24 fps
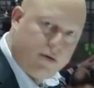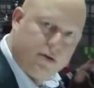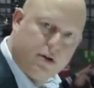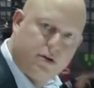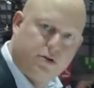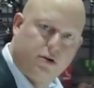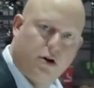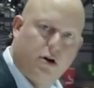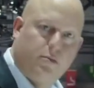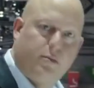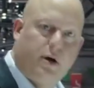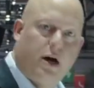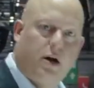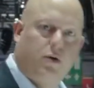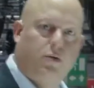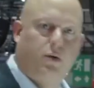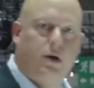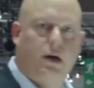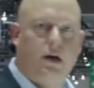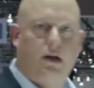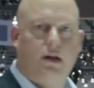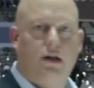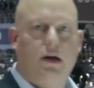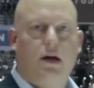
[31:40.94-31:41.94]
the turbine
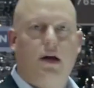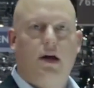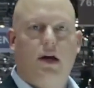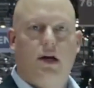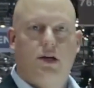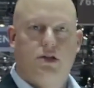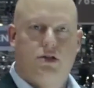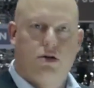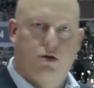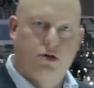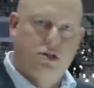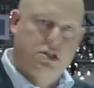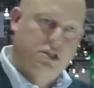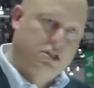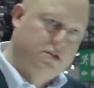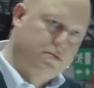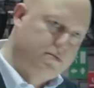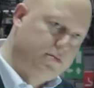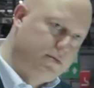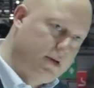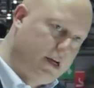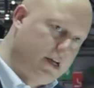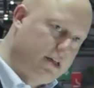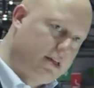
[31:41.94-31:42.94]
wheel. So
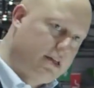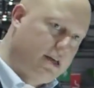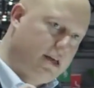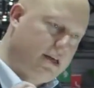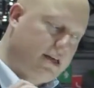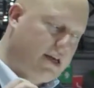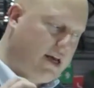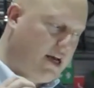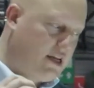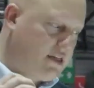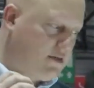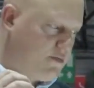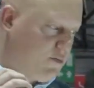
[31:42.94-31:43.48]
it gets